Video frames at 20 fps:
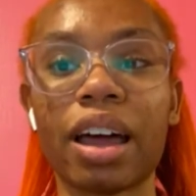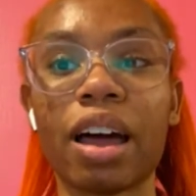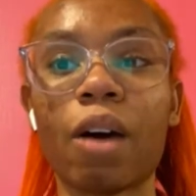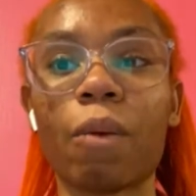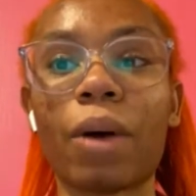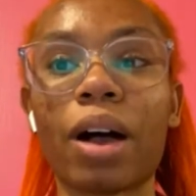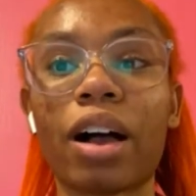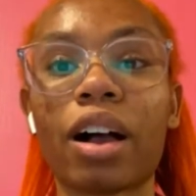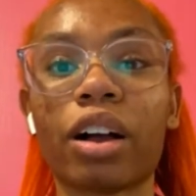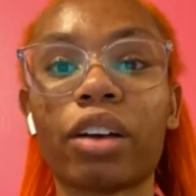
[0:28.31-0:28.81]

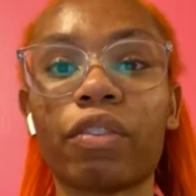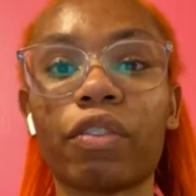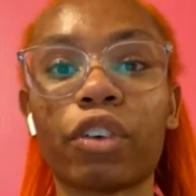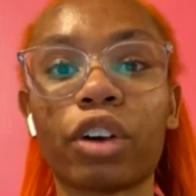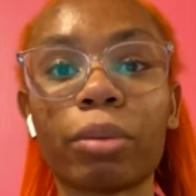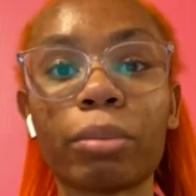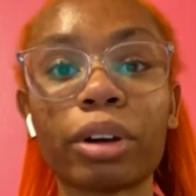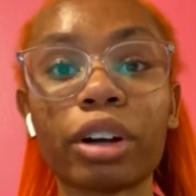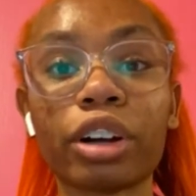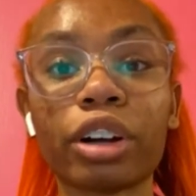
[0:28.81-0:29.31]
While her
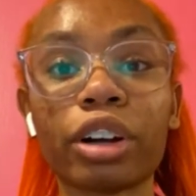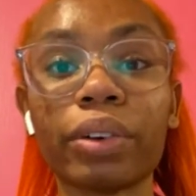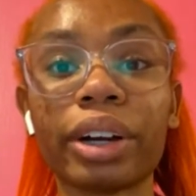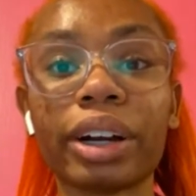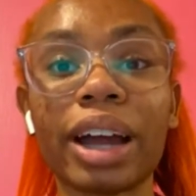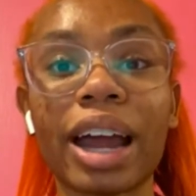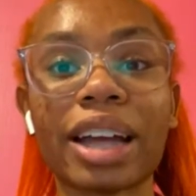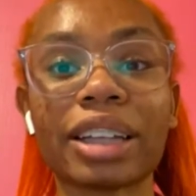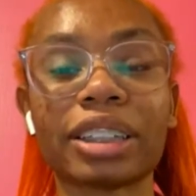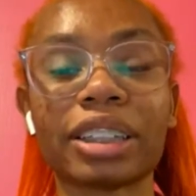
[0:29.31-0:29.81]
former
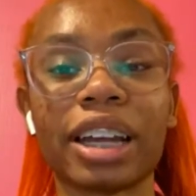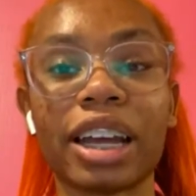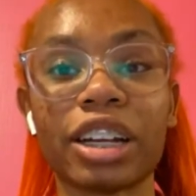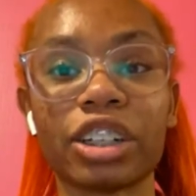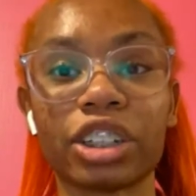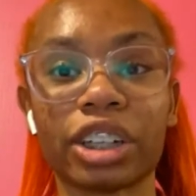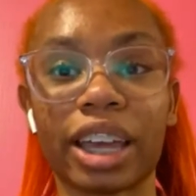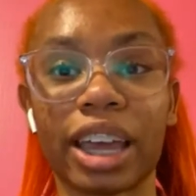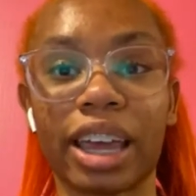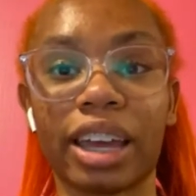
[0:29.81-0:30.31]
career as an
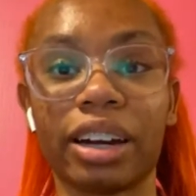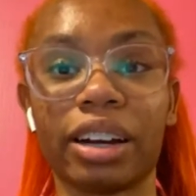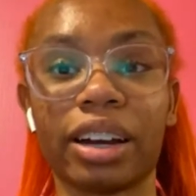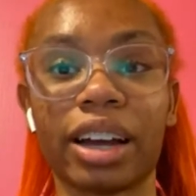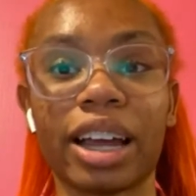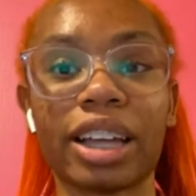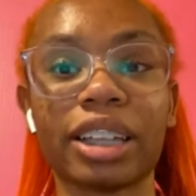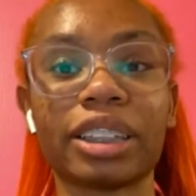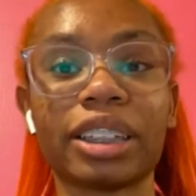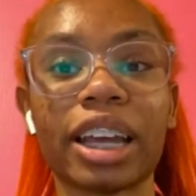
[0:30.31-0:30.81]

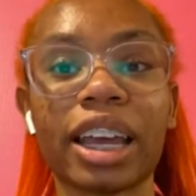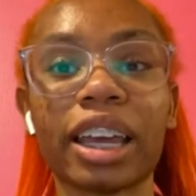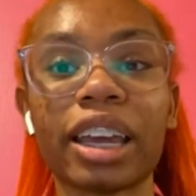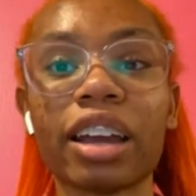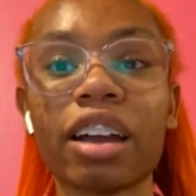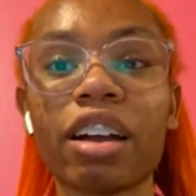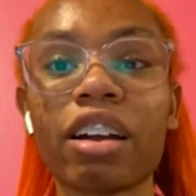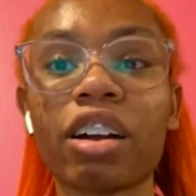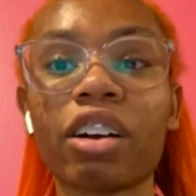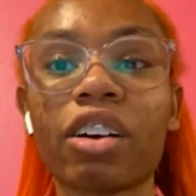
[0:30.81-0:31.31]
educator has
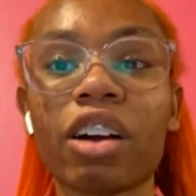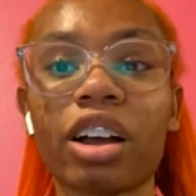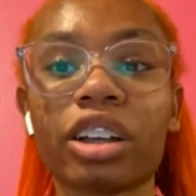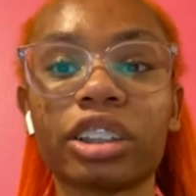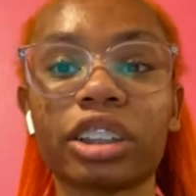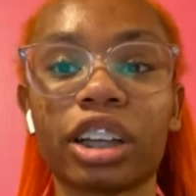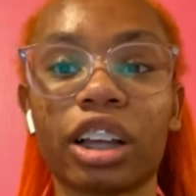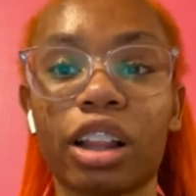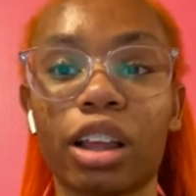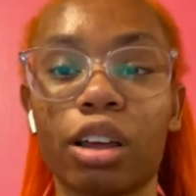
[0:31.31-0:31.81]
taken her
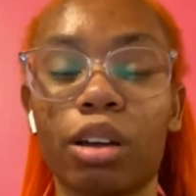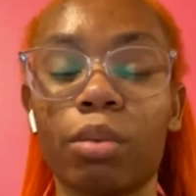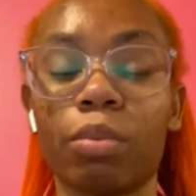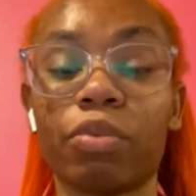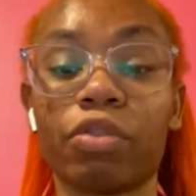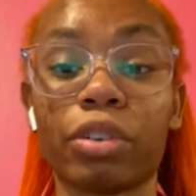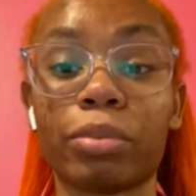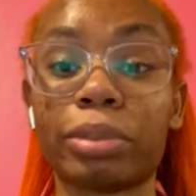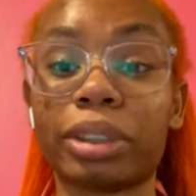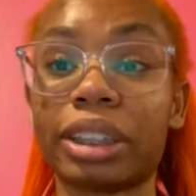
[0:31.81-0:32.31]
across the globe
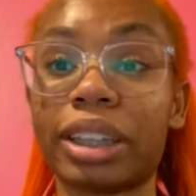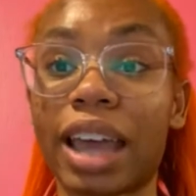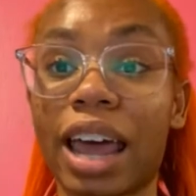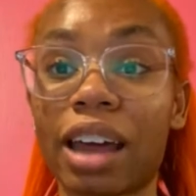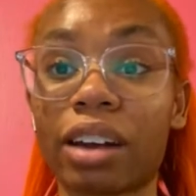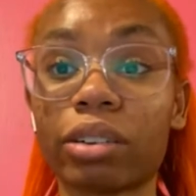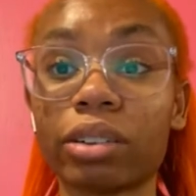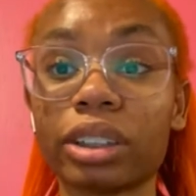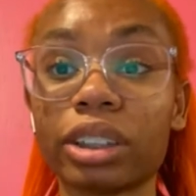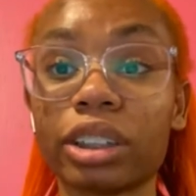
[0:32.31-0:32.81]
from
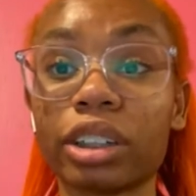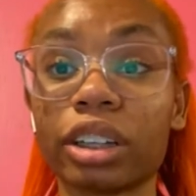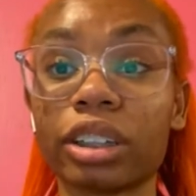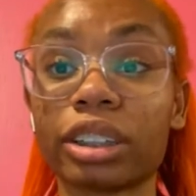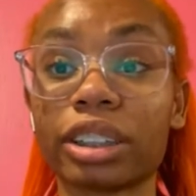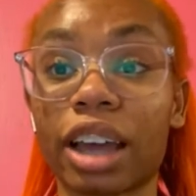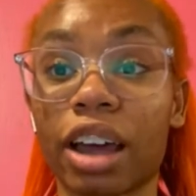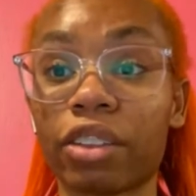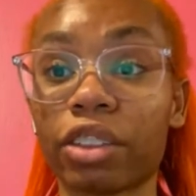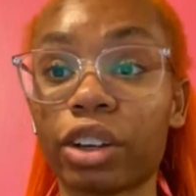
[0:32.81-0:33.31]
Seattle to
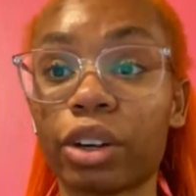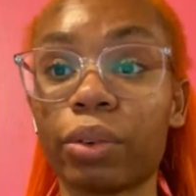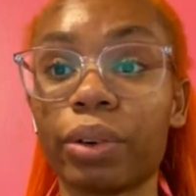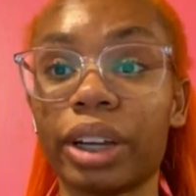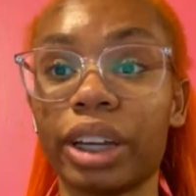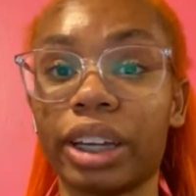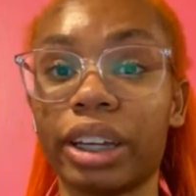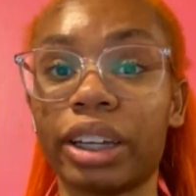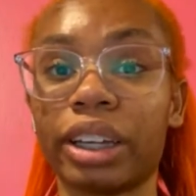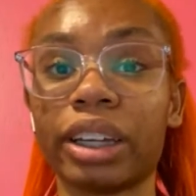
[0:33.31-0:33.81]
South
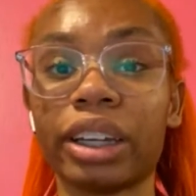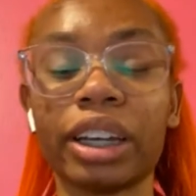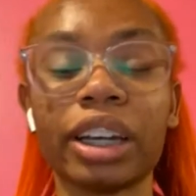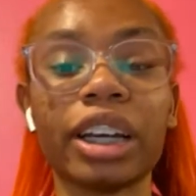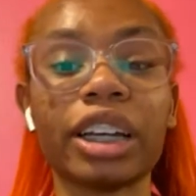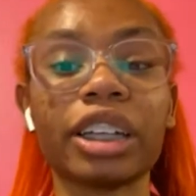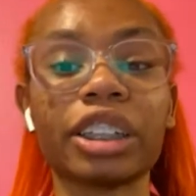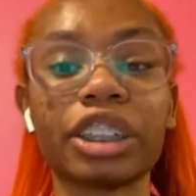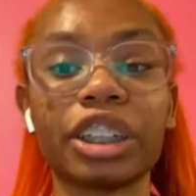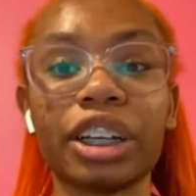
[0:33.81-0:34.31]
Korea,
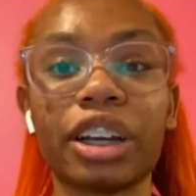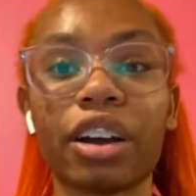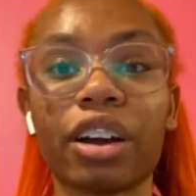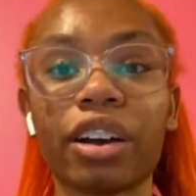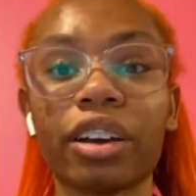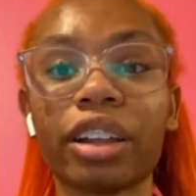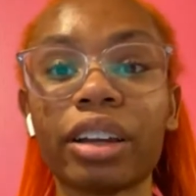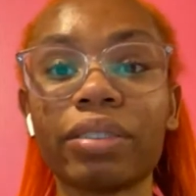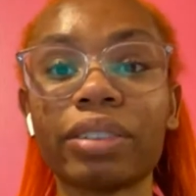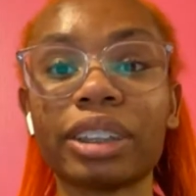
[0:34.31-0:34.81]
she
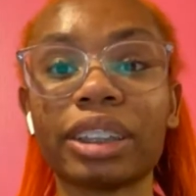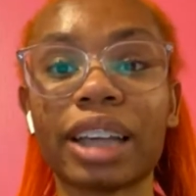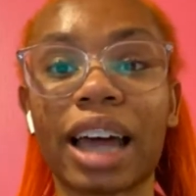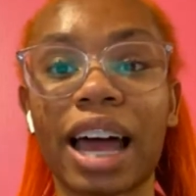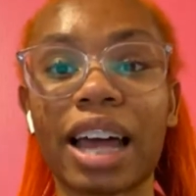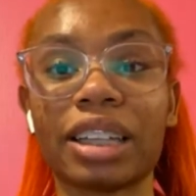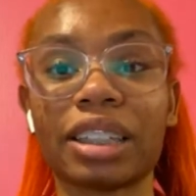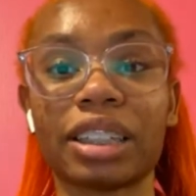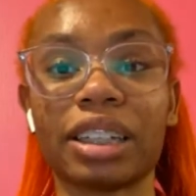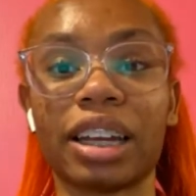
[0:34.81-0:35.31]
currently
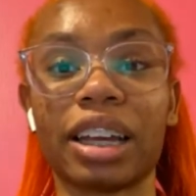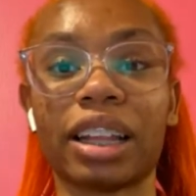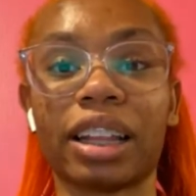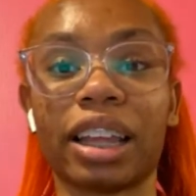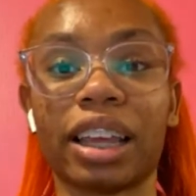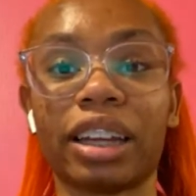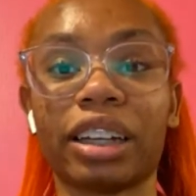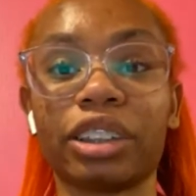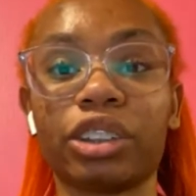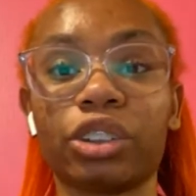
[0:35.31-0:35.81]
resides in Atlanta,
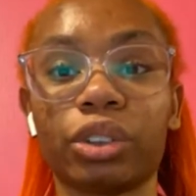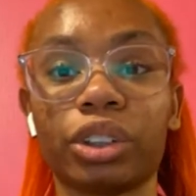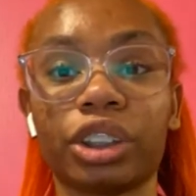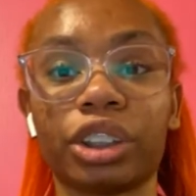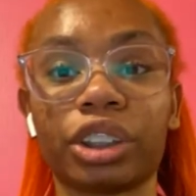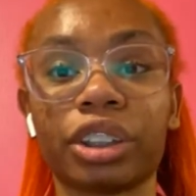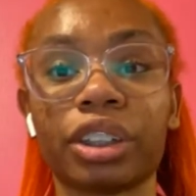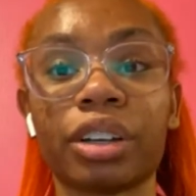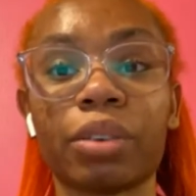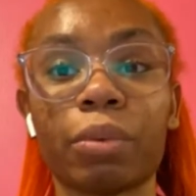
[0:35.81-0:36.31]
Georgia,
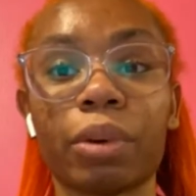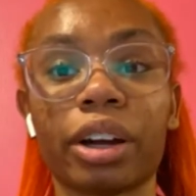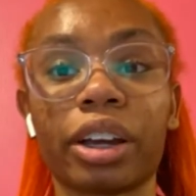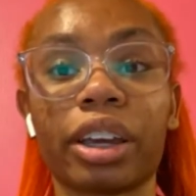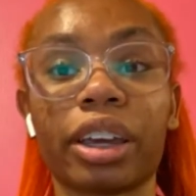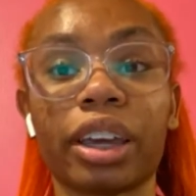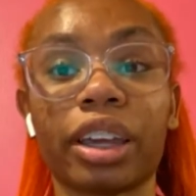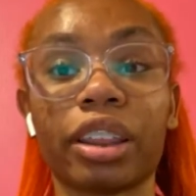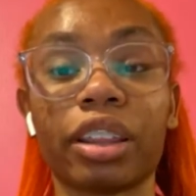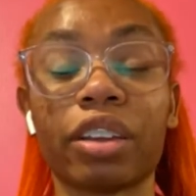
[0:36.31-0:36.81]
working
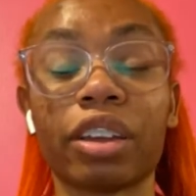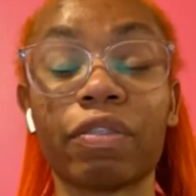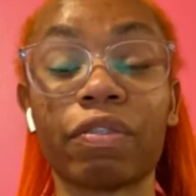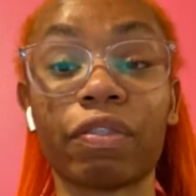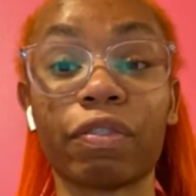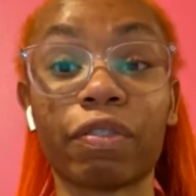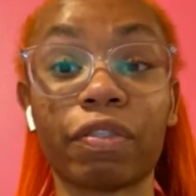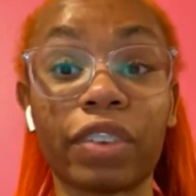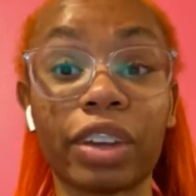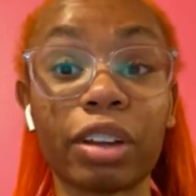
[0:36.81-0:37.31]
in the
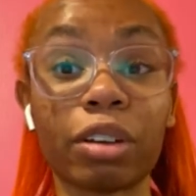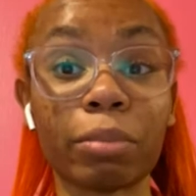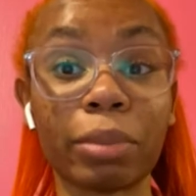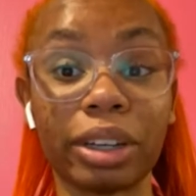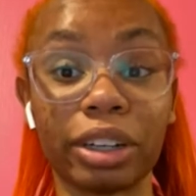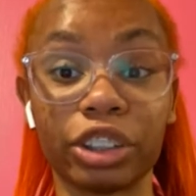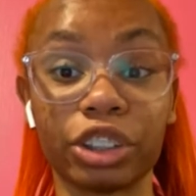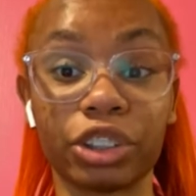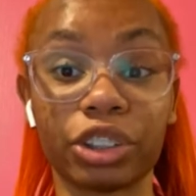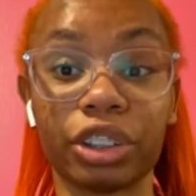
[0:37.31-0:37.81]
film
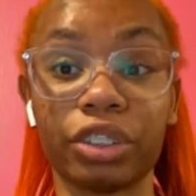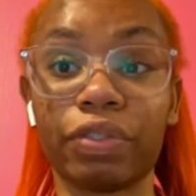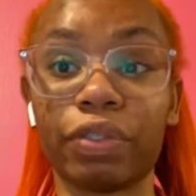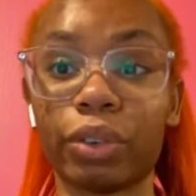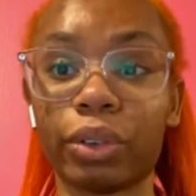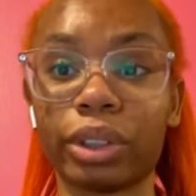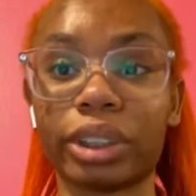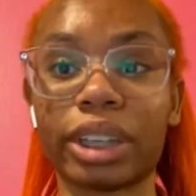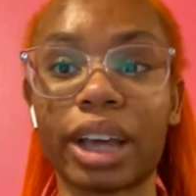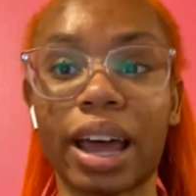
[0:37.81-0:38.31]
industry
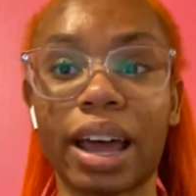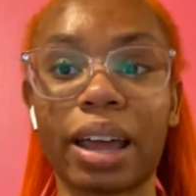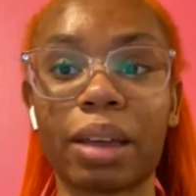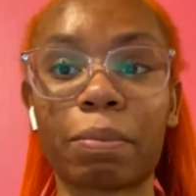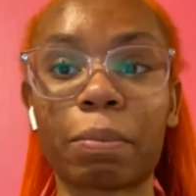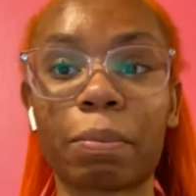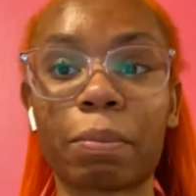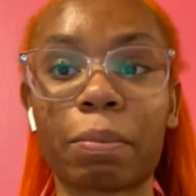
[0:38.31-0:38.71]
full time.